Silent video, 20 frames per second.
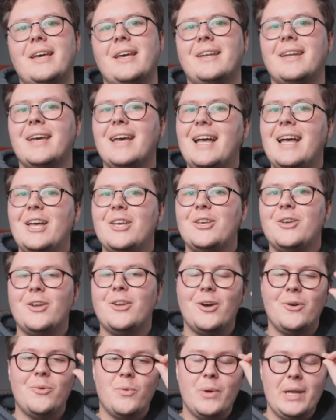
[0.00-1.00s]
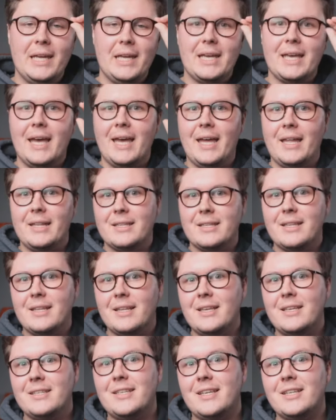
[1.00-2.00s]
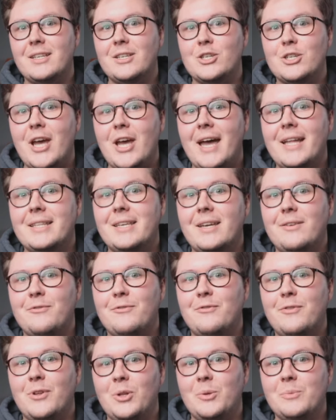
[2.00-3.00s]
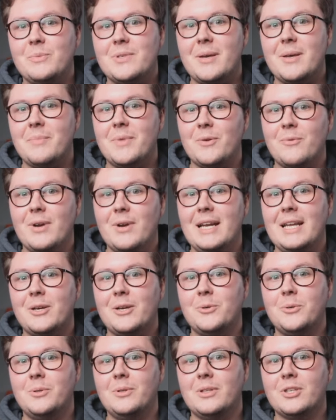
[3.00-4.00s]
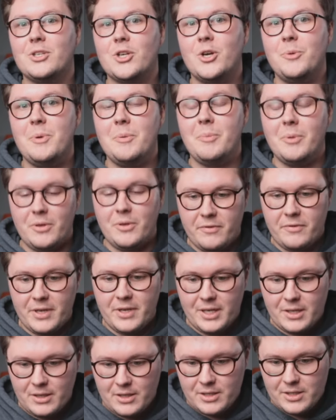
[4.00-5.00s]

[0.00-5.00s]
And, you know, we can sit and chat and film something really cool and show people your vehicle.